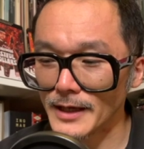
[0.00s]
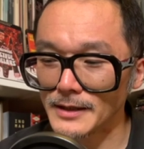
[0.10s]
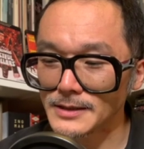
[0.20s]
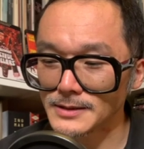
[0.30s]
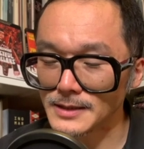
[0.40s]

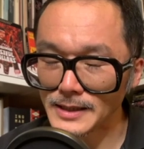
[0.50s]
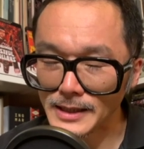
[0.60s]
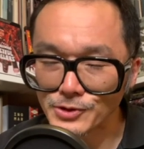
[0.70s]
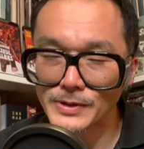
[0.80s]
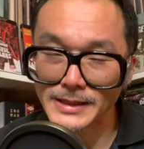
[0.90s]
It's the
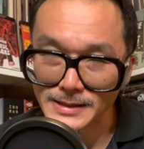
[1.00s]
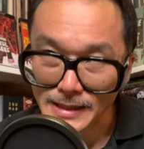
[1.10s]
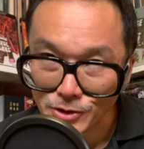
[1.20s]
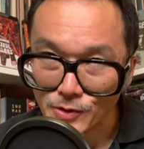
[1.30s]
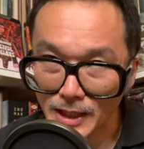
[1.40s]

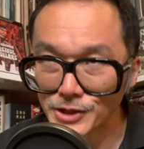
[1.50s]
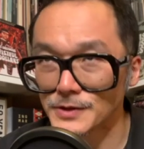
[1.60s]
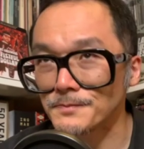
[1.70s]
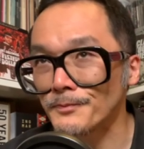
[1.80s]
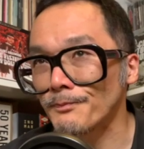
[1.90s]

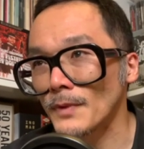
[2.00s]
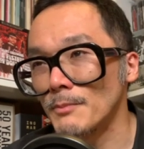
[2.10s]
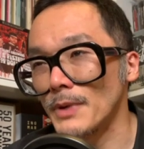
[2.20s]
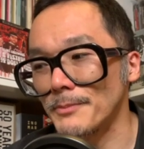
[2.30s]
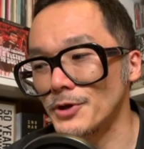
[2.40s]
introduction
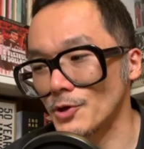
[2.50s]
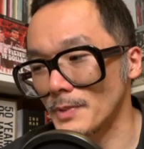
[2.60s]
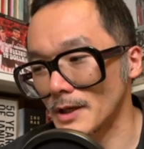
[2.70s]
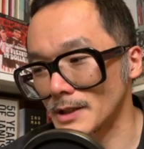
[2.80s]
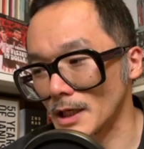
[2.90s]
by Peter
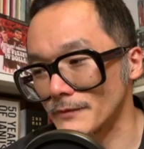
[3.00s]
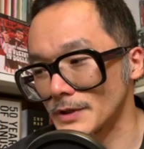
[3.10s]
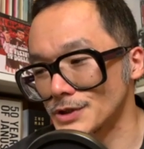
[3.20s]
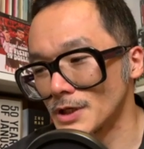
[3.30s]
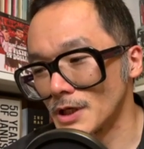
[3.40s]

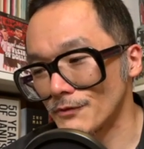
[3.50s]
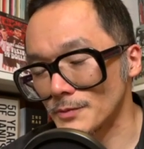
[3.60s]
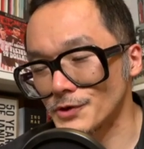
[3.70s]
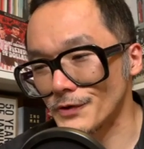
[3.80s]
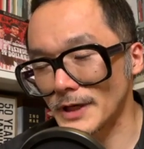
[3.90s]
Bogdanovich from
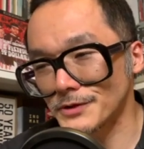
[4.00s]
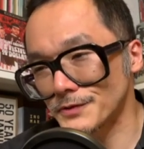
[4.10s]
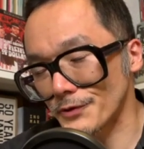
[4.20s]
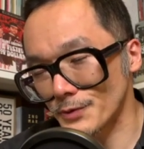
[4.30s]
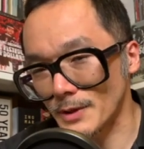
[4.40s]

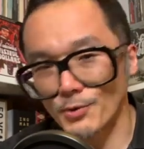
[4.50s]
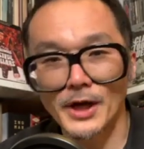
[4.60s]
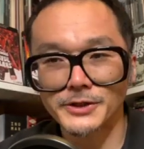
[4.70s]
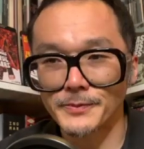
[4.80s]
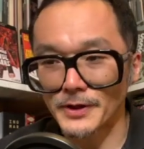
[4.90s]
2003,
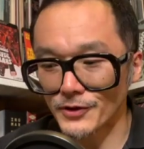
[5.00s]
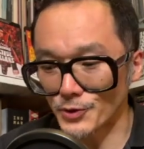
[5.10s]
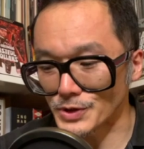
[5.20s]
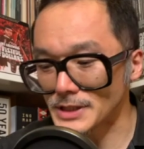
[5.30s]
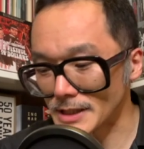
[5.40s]
approximately
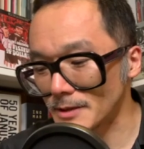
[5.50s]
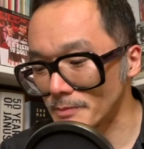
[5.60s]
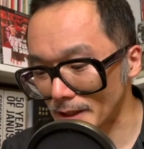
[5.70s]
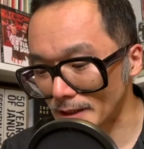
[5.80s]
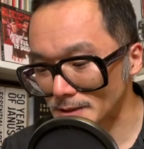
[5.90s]
13
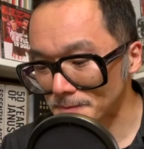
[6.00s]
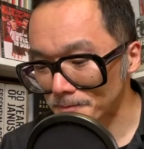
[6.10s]
minutes.